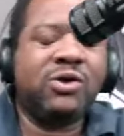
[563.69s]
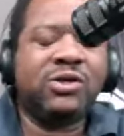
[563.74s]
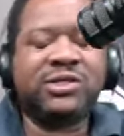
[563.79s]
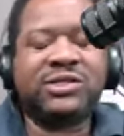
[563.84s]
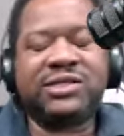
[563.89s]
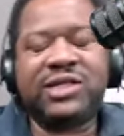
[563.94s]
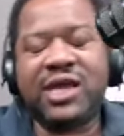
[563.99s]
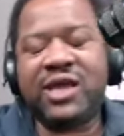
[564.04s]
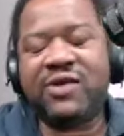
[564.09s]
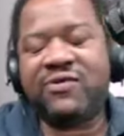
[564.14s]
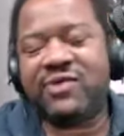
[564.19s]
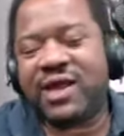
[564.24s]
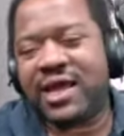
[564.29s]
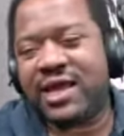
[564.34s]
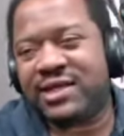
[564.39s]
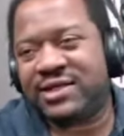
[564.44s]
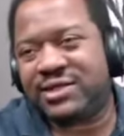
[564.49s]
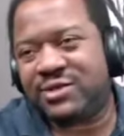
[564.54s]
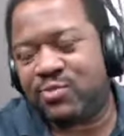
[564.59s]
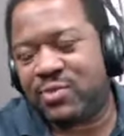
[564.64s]
The Stephen
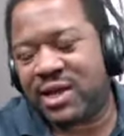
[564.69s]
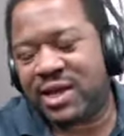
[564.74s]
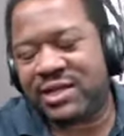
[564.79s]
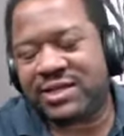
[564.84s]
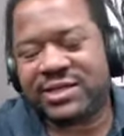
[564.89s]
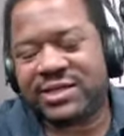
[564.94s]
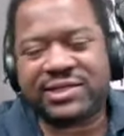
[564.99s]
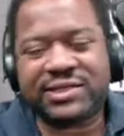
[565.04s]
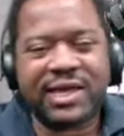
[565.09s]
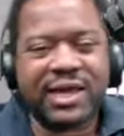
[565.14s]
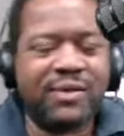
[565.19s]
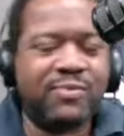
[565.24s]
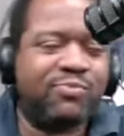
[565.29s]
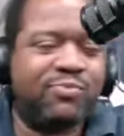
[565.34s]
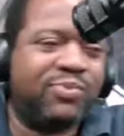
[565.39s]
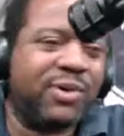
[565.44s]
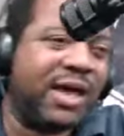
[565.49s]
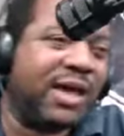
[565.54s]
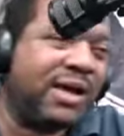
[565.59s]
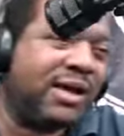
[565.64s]
A. Smith, to Skip
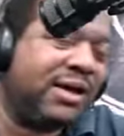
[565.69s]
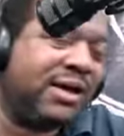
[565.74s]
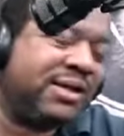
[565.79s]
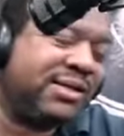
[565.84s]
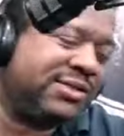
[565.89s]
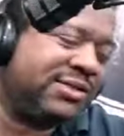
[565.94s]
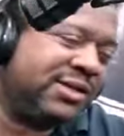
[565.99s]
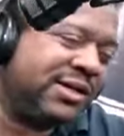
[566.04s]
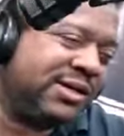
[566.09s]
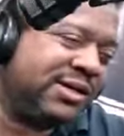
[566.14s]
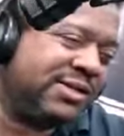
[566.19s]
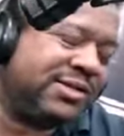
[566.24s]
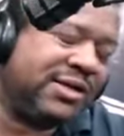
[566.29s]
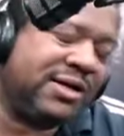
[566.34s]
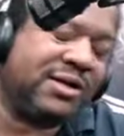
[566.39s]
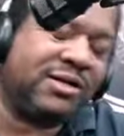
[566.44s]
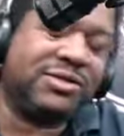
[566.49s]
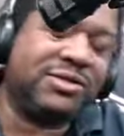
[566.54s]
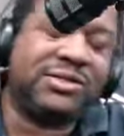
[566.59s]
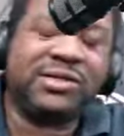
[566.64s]
Bayless, to,
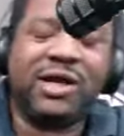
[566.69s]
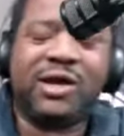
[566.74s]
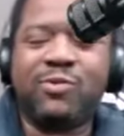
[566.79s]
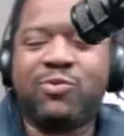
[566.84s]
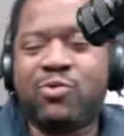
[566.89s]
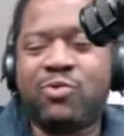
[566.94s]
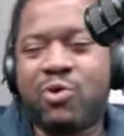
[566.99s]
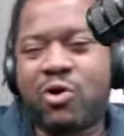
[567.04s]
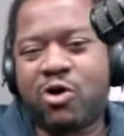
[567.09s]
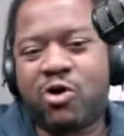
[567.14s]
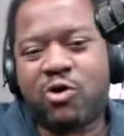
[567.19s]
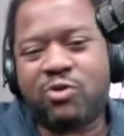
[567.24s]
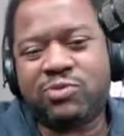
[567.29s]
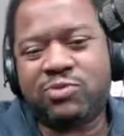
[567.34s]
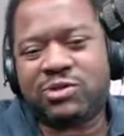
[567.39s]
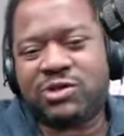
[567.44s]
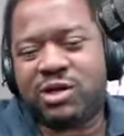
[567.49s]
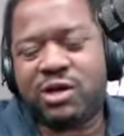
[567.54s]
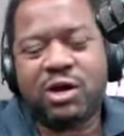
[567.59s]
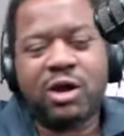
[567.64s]
to Jim
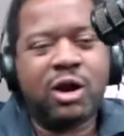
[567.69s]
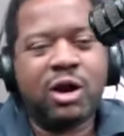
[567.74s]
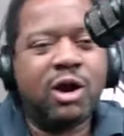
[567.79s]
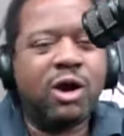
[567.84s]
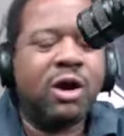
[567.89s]
Rome, to